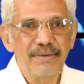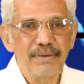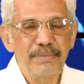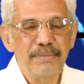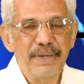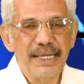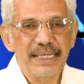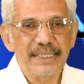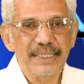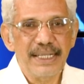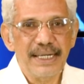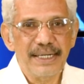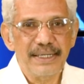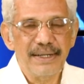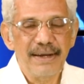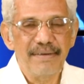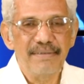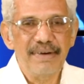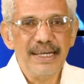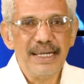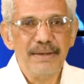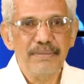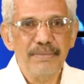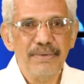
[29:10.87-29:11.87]
I will make that
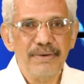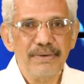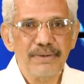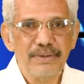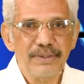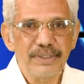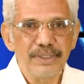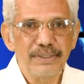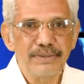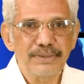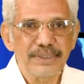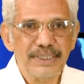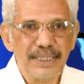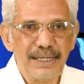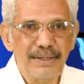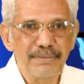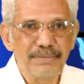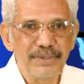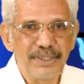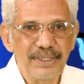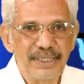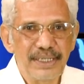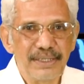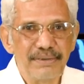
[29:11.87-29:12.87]
available to the user
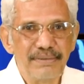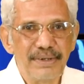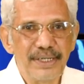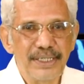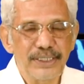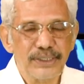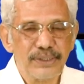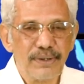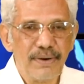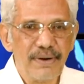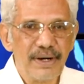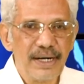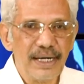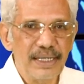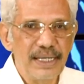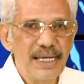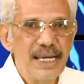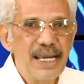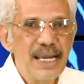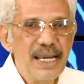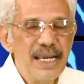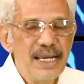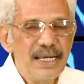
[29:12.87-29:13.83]
community very shortly.